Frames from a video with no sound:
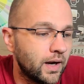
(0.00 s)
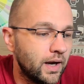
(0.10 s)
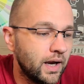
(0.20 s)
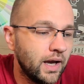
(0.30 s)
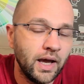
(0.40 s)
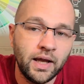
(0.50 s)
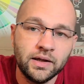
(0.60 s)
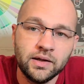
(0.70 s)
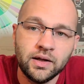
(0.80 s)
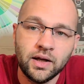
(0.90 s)

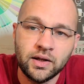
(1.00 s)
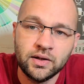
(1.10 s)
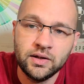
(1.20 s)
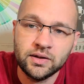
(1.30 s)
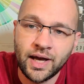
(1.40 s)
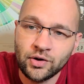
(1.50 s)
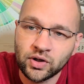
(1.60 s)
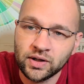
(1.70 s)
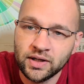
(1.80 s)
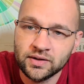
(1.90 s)
And he
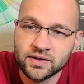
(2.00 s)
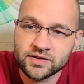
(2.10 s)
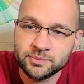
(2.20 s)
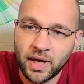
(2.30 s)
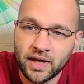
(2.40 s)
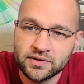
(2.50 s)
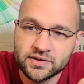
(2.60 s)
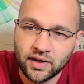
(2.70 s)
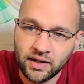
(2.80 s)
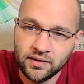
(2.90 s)
calculated the
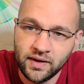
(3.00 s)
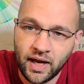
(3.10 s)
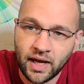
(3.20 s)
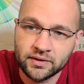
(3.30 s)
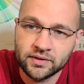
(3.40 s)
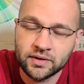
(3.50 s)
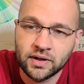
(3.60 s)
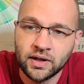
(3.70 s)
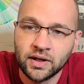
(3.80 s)
space in that